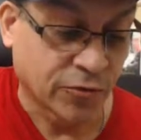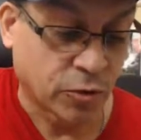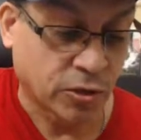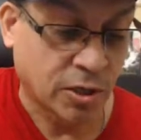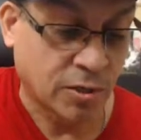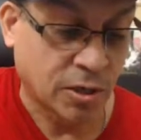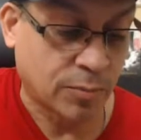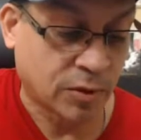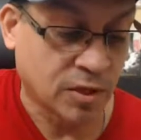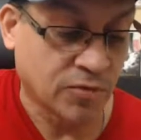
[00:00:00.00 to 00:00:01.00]
here, I
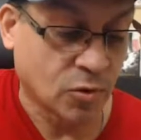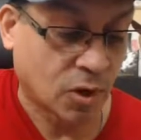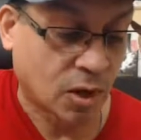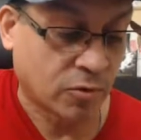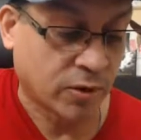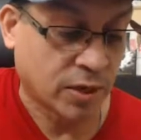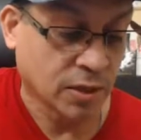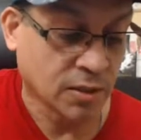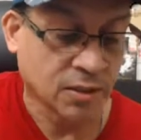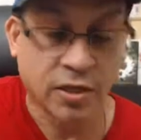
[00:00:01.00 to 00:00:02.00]
believe you are
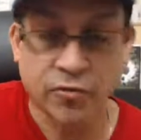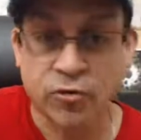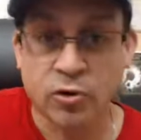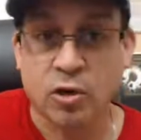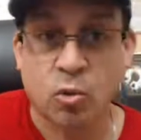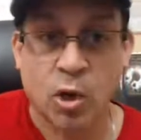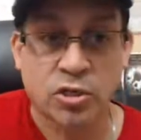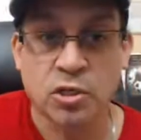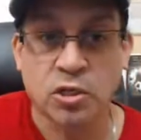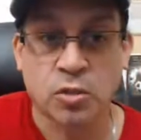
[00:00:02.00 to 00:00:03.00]
ready. If you're here
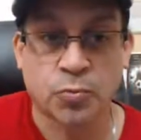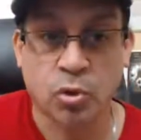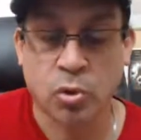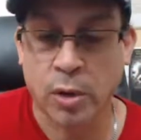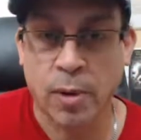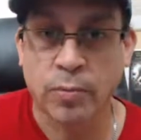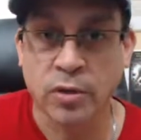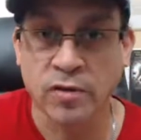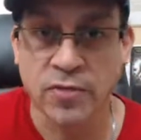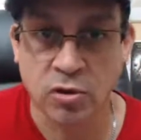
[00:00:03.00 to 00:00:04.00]
watching this program, I
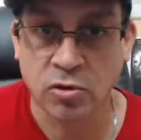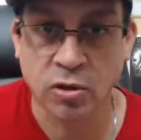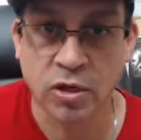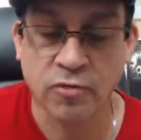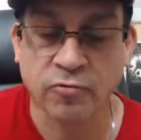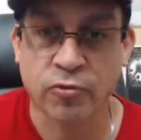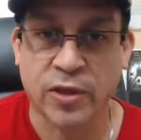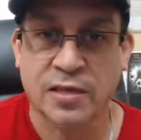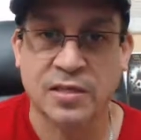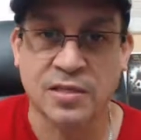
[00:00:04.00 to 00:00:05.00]
believe that you're looking for
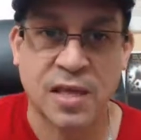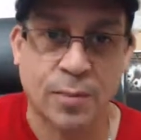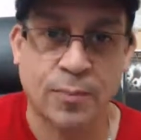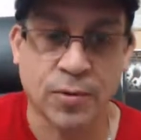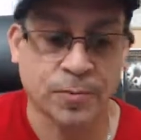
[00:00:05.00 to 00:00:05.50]
that step.